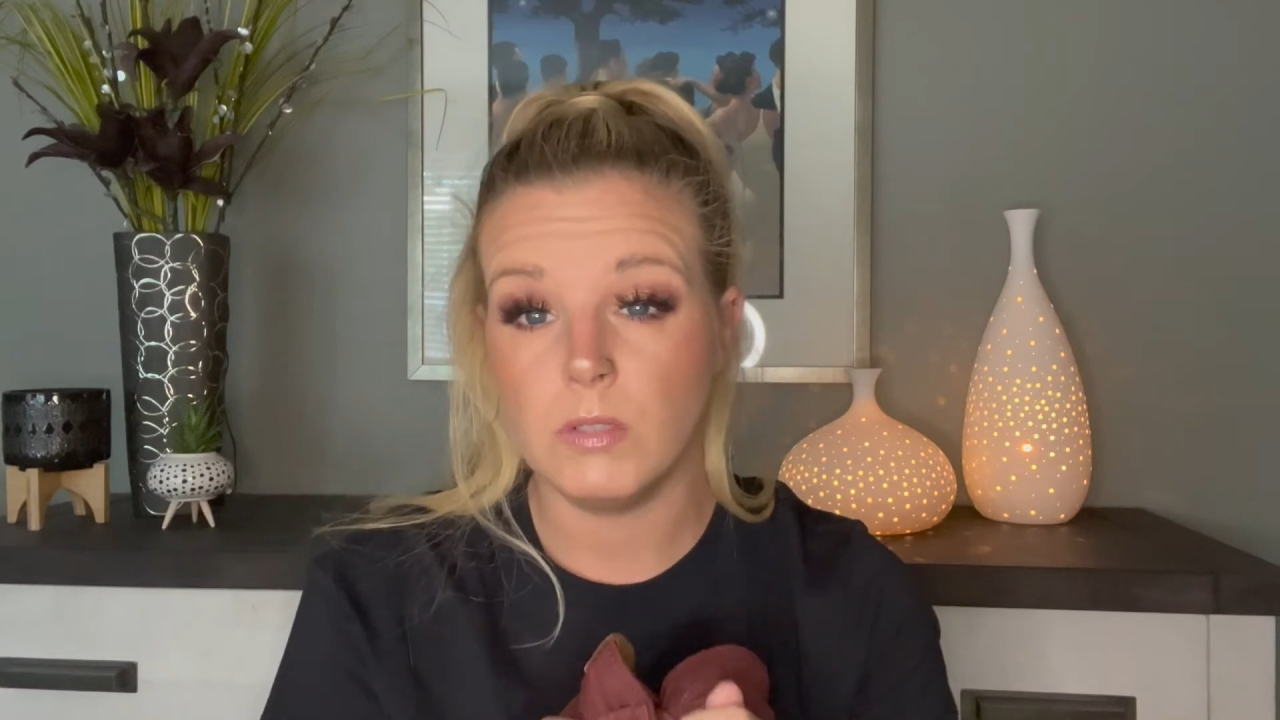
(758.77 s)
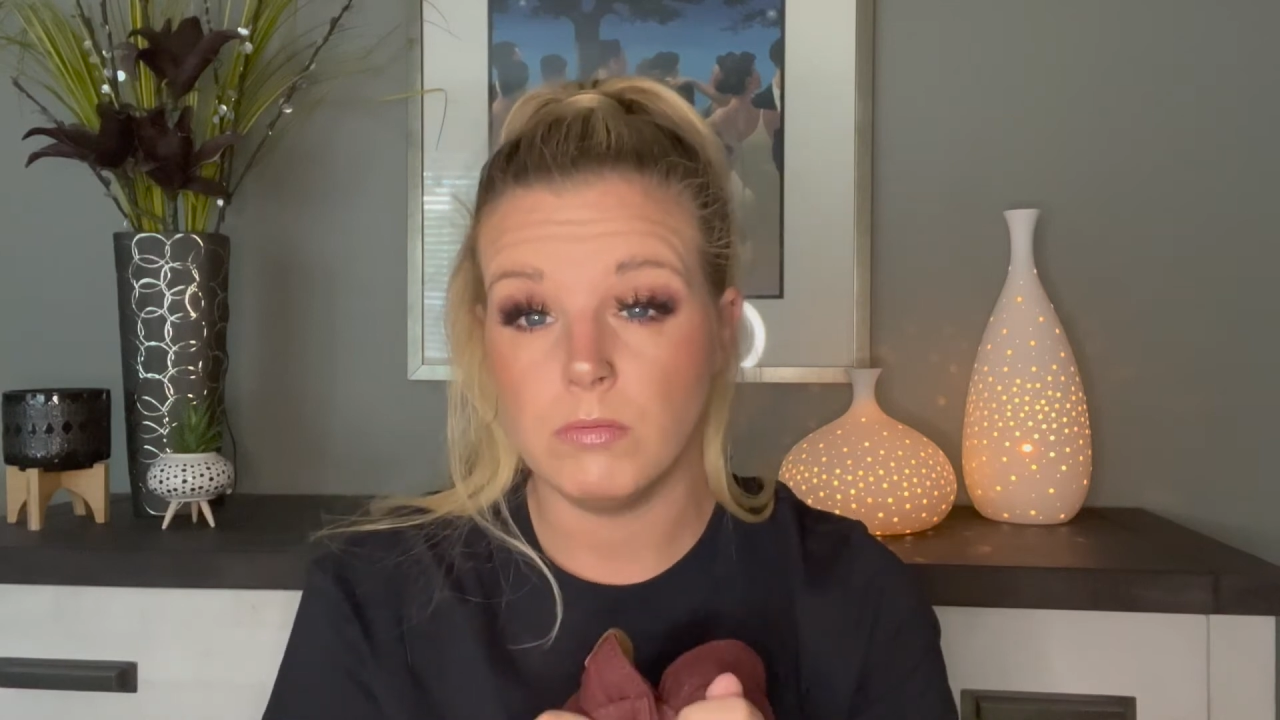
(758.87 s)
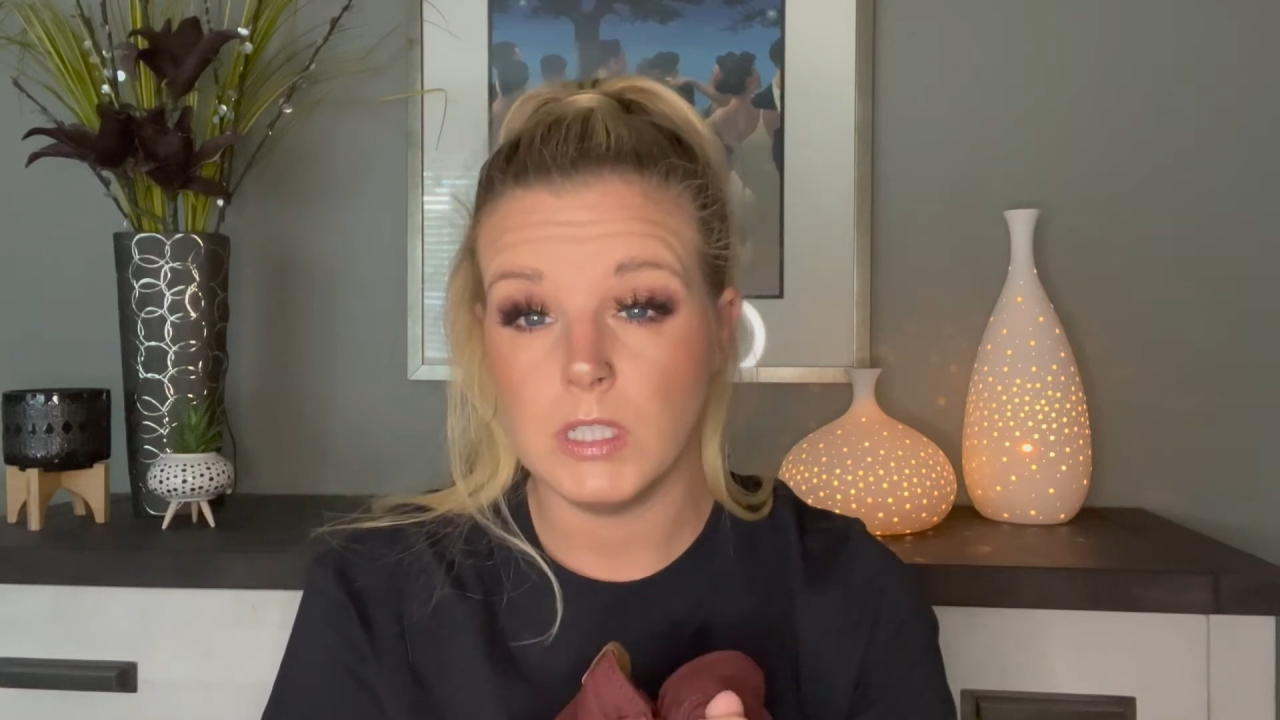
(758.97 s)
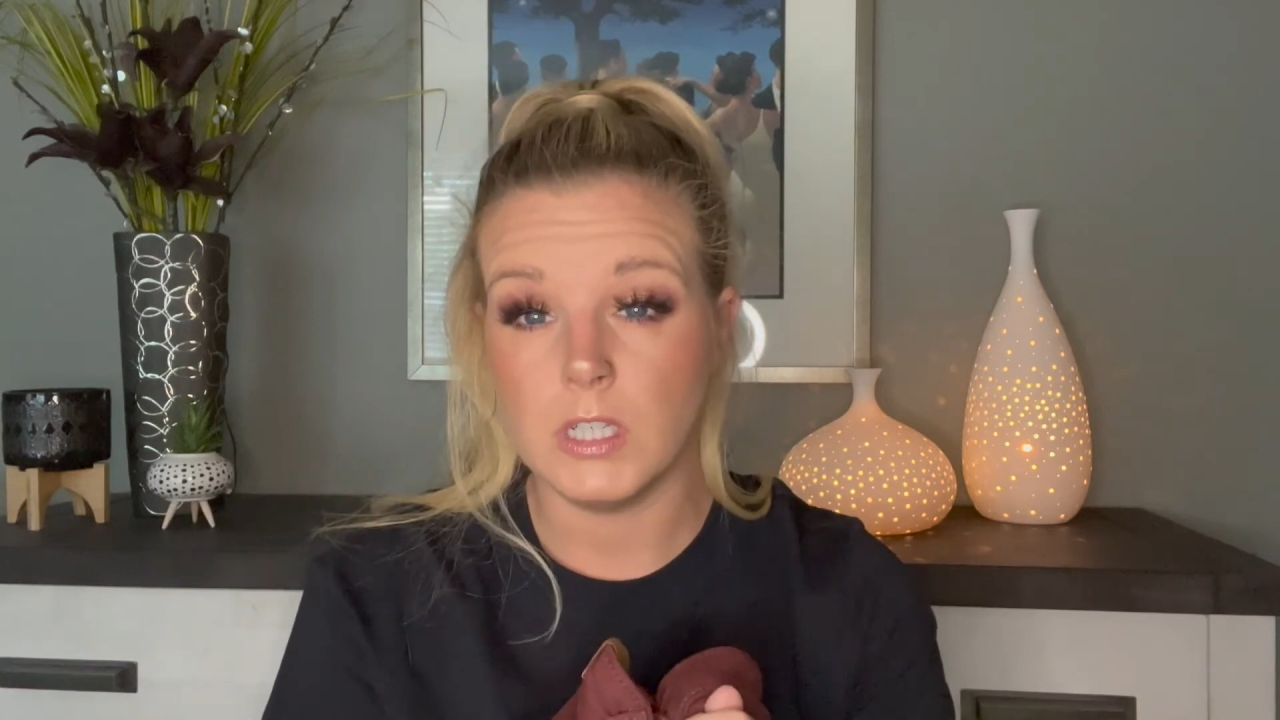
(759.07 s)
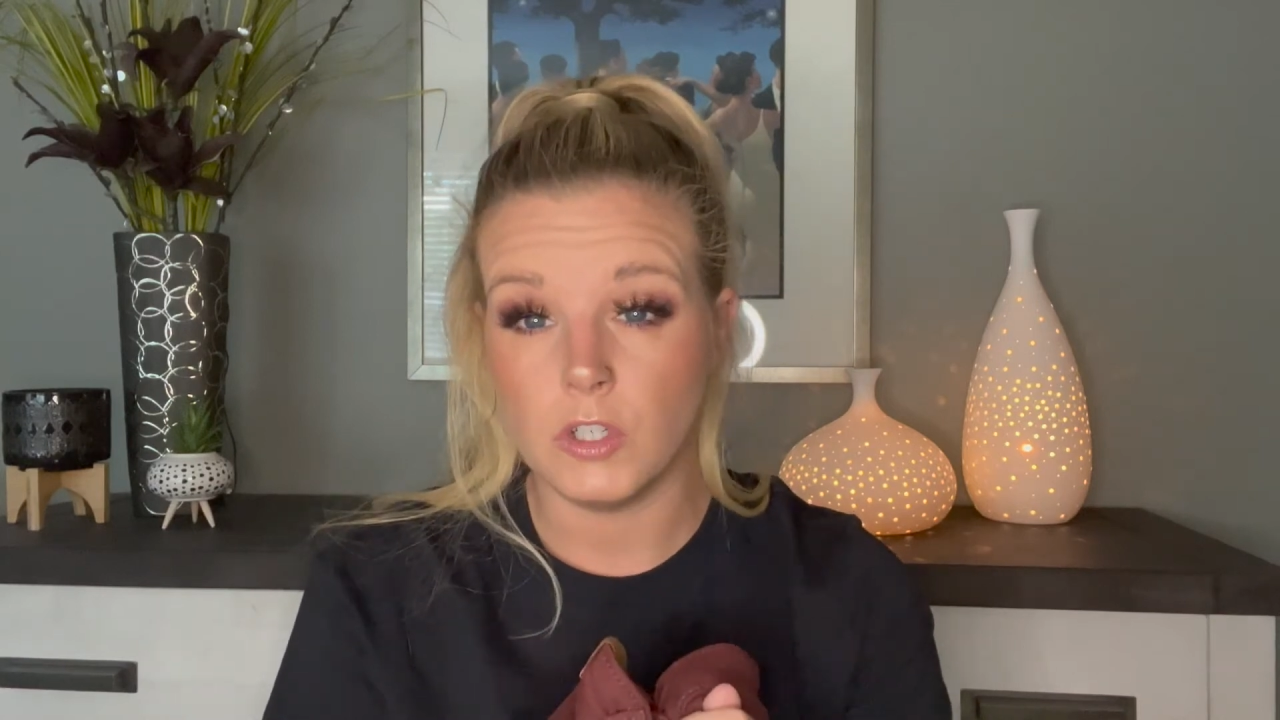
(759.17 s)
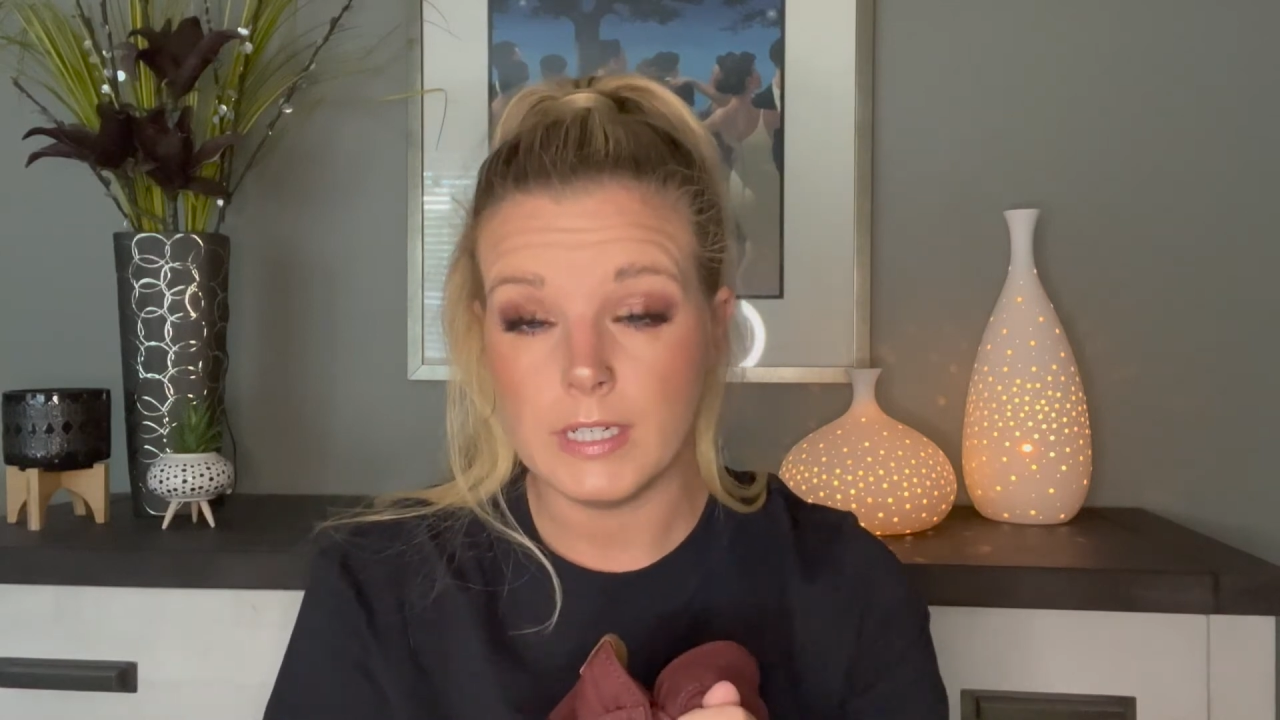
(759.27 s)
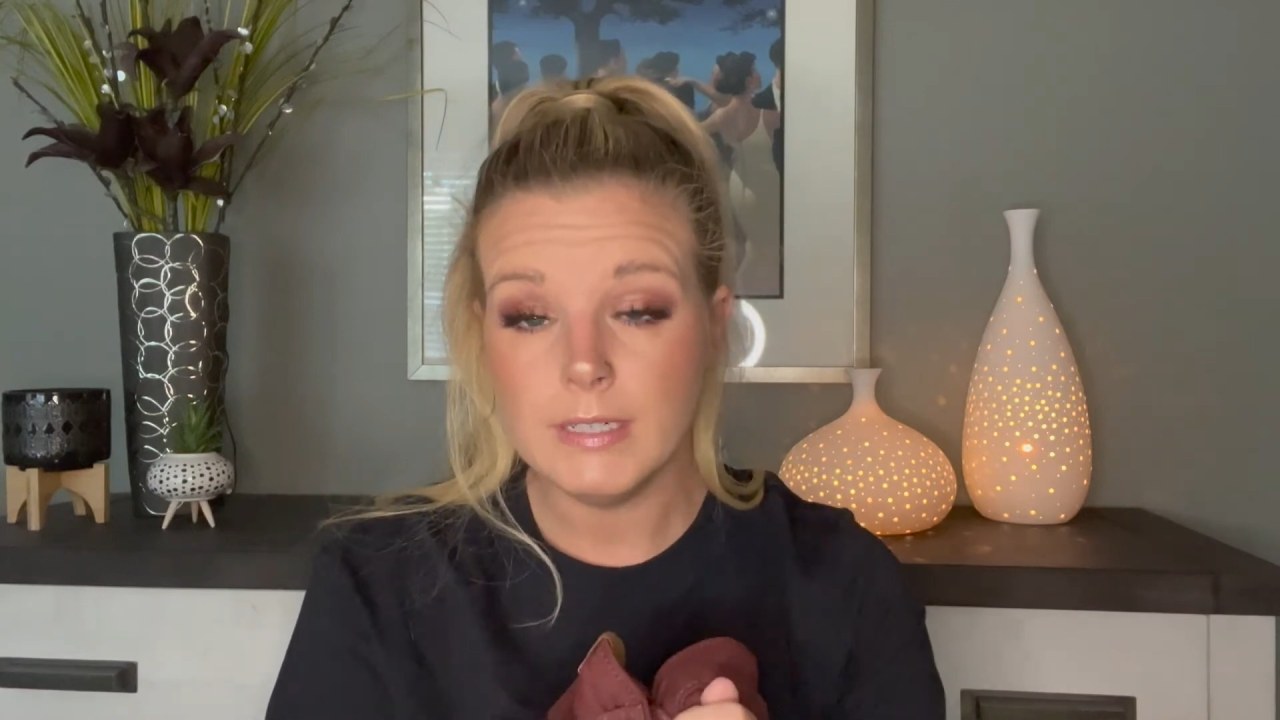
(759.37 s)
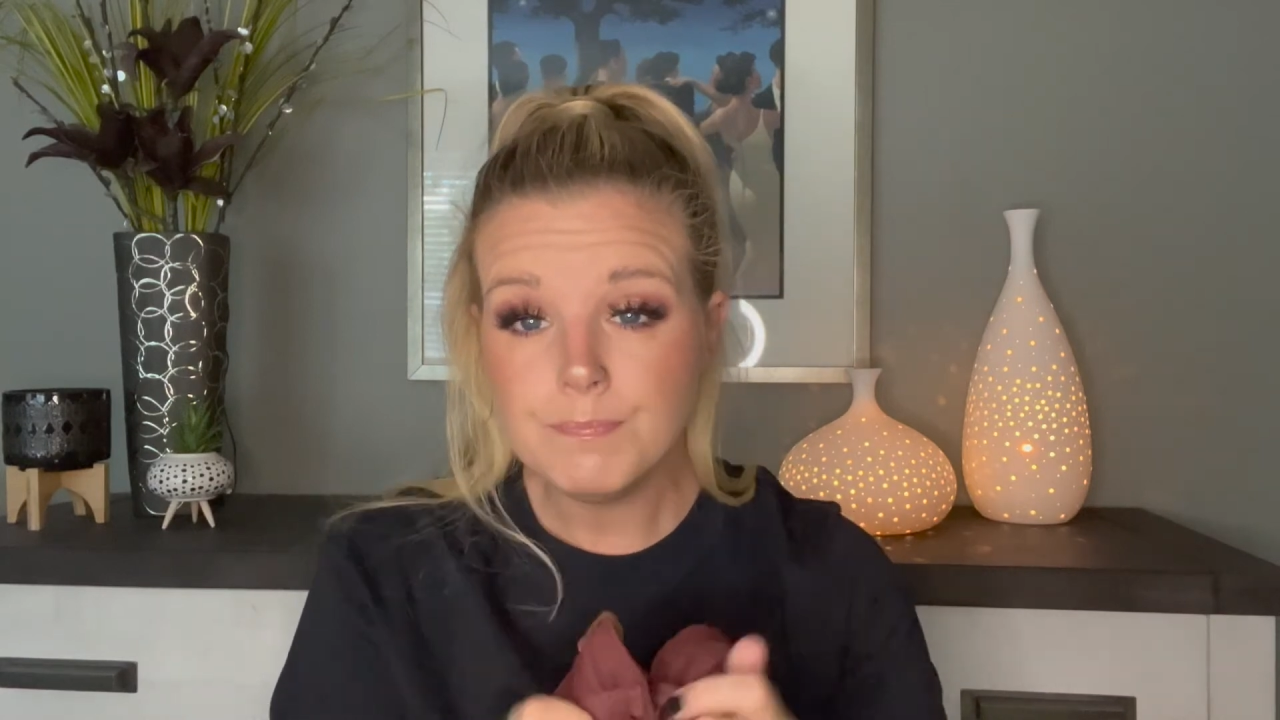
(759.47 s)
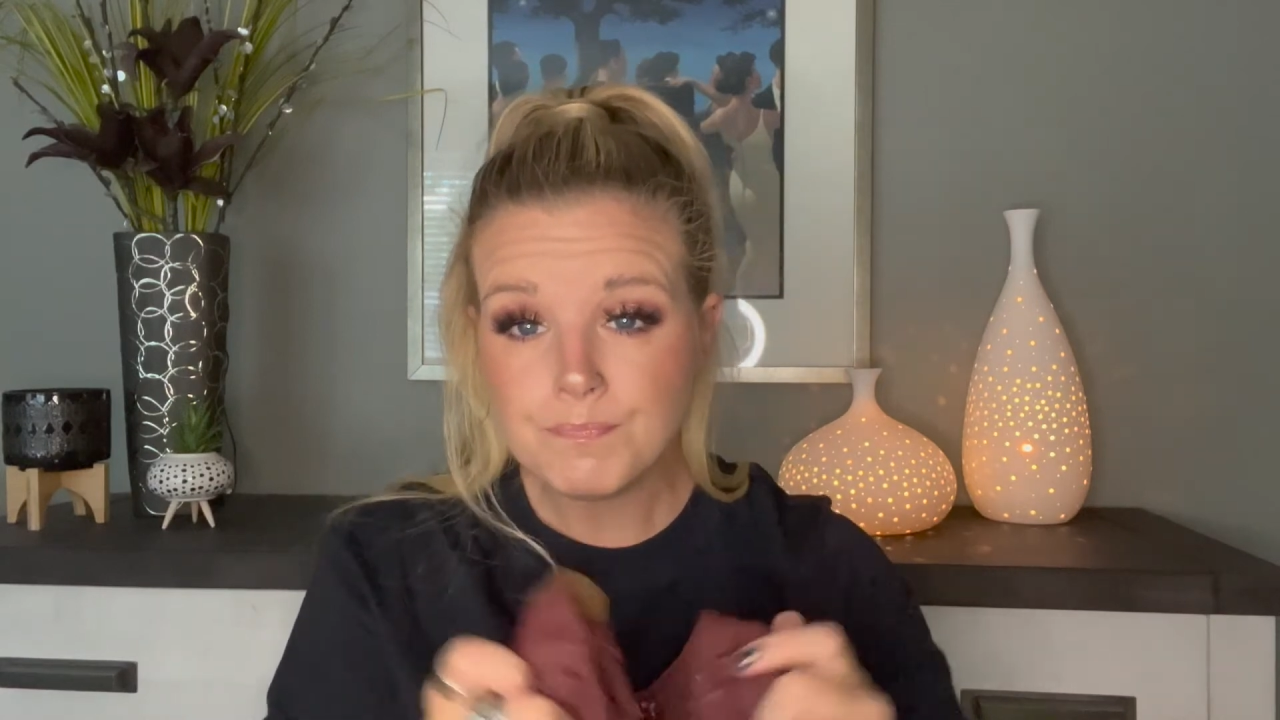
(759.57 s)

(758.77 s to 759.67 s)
really good.